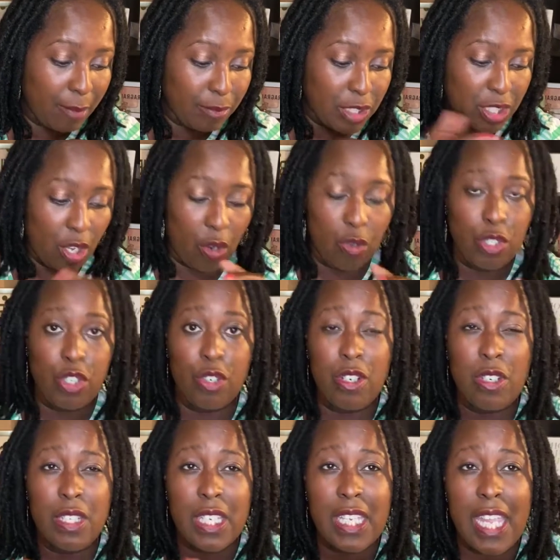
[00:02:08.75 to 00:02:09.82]
So you're
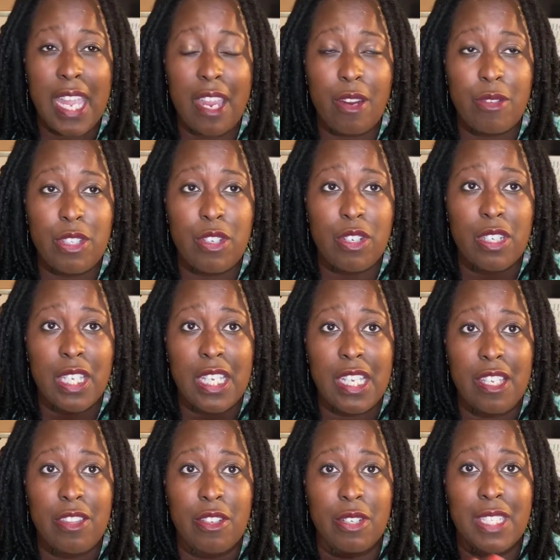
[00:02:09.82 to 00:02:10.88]
going to
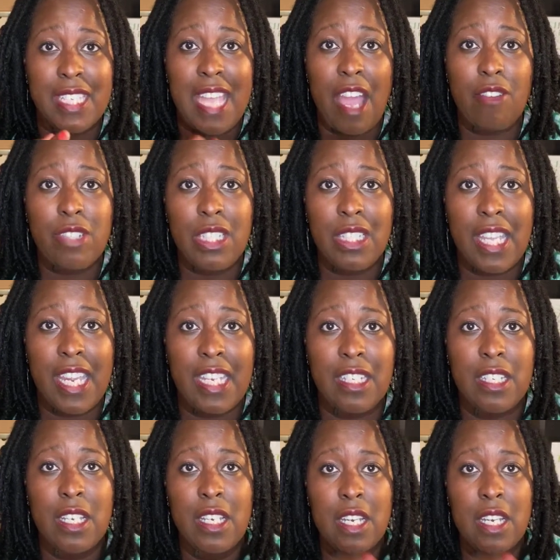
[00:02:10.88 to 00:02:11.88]
either calculate